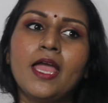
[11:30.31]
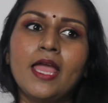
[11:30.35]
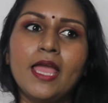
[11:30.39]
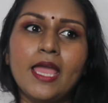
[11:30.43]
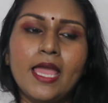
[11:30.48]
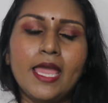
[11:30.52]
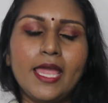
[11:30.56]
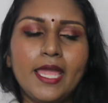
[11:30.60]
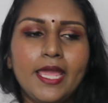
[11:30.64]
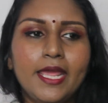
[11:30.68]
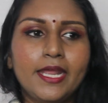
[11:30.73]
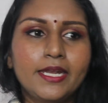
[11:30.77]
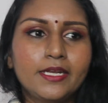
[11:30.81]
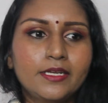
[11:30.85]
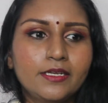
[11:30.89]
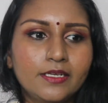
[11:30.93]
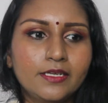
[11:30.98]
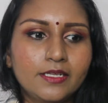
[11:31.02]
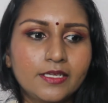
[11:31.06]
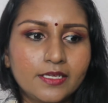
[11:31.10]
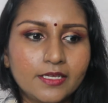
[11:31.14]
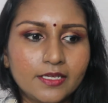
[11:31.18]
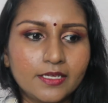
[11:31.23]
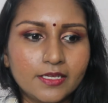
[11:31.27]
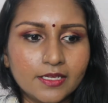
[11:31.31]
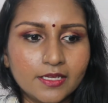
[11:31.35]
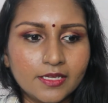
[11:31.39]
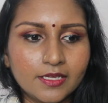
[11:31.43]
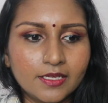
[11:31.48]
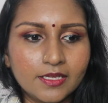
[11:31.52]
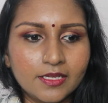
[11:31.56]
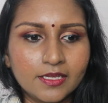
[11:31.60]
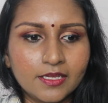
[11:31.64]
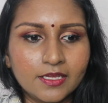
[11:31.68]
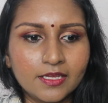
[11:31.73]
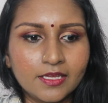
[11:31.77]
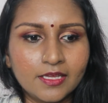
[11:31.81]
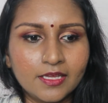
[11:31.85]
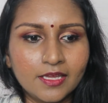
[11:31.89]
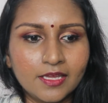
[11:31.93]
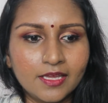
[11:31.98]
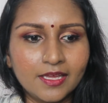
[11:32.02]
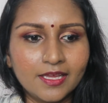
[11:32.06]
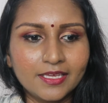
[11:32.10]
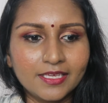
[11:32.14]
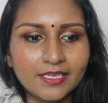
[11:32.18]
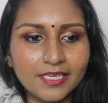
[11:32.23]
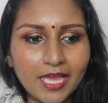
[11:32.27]
and uh,
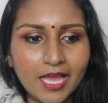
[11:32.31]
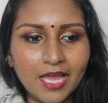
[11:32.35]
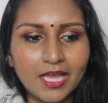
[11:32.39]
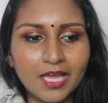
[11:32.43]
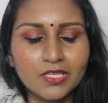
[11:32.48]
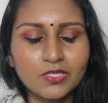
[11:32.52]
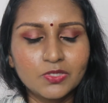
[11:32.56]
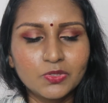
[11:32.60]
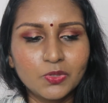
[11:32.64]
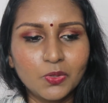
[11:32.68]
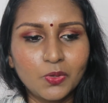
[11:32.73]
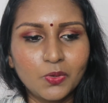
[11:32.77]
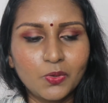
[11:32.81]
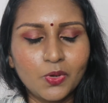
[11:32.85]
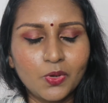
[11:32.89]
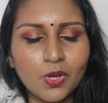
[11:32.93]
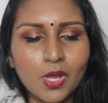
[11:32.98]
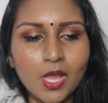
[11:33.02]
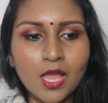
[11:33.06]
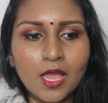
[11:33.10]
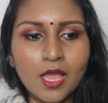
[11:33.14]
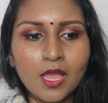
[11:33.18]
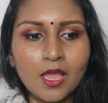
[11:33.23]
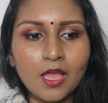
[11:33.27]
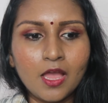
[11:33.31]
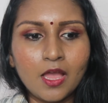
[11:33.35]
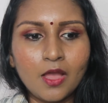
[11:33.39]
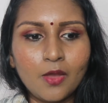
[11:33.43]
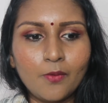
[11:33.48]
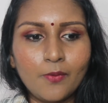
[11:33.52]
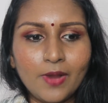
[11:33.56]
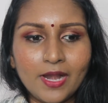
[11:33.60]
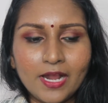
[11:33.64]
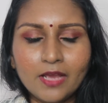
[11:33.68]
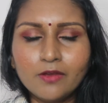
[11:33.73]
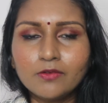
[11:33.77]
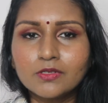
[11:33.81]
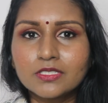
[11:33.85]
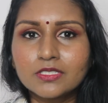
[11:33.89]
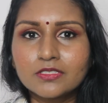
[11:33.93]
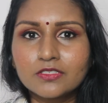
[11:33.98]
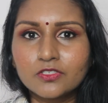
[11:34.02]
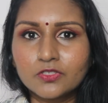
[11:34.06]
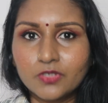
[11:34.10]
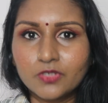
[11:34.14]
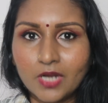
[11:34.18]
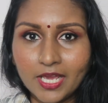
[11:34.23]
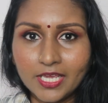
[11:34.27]
yeah so when I was
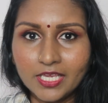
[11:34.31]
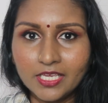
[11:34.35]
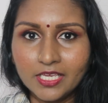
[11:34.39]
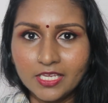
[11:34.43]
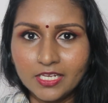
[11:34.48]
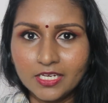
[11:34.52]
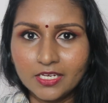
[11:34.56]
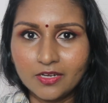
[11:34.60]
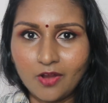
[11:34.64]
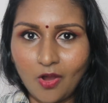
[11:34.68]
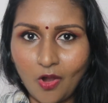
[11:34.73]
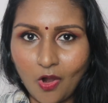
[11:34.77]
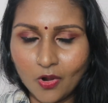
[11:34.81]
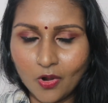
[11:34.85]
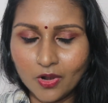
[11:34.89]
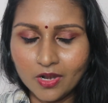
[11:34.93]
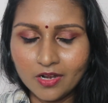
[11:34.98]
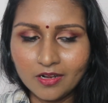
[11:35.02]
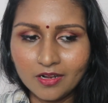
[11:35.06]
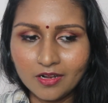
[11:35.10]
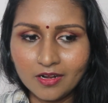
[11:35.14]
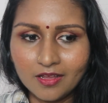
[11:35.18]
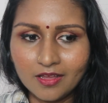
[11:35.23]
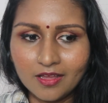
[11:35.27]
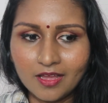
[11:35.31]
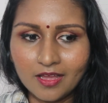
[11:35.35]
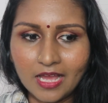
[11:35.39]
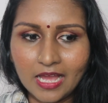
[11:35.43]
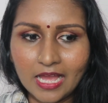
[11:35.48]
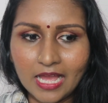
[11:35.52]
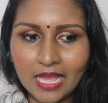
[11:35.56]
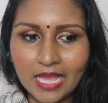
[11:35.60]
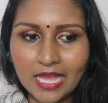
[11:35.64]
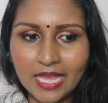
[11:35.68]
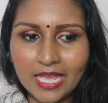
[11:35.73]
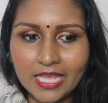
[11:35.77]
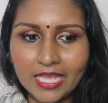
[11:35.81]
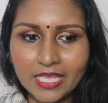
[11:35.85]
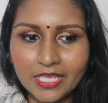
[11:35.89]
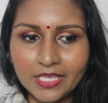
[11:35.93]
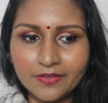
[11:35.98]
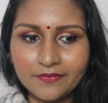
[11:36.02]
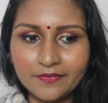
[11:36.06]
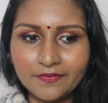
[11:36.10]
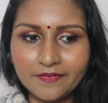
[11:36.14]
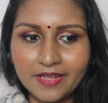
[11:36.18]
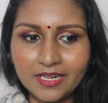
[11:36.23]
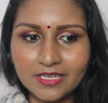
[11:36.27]
trying it on I
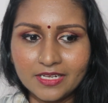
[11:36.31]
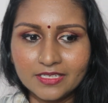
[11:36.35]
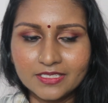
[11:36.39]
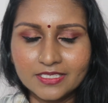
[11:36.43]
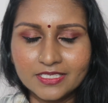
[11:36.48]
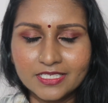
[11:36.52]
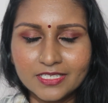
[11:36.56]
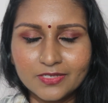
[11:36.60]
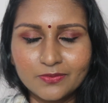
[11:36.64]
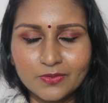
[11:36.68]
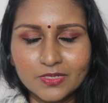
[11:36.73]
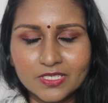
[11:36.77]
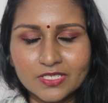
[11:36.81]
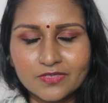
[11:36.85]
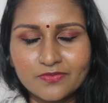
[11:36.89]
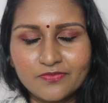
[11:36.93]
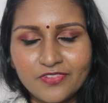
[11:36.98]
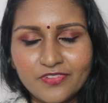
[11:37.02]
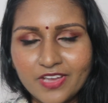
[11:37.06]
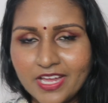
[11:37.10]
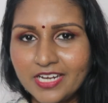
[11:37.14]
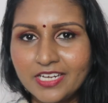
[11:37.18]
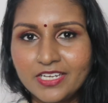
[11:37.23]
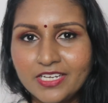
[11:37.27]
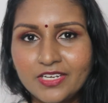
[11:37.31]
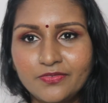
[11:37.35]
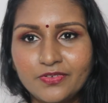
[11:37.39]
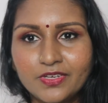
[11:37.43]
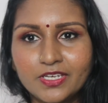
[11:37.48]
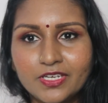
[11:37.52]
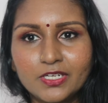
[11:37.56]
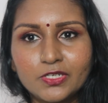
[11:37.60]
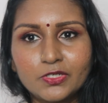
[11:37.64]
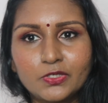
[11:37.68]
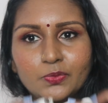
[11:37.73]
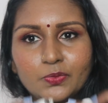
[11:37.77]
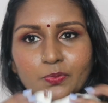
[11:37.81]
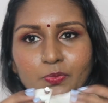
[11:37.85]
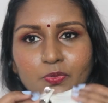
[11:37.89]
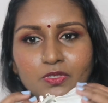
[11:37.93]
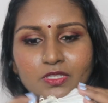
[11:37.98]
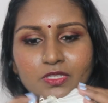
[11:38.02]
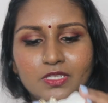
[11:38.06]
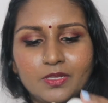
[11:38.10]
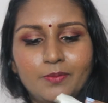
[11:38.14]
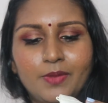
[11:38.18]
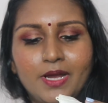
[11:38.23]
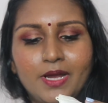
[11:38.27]
felt it was very difficult to
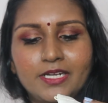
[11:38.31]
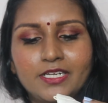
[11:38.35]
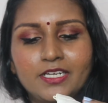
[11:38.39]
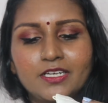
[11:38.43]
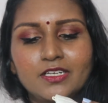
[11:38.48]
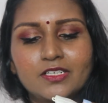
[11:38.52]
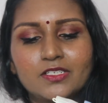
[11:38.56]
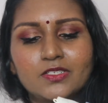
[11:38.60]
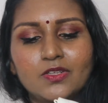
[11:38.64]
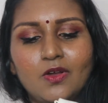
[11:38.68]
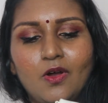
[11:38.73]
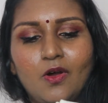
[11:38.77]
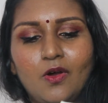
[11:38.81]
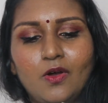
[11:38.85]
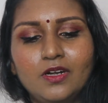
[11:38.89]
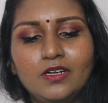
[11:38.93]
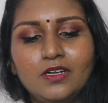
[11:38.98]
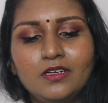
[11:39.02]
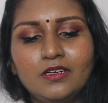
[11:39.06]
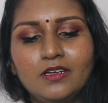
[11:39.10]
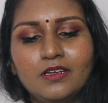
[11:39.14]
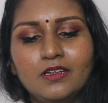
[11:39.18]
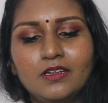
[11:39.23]
put the buttons on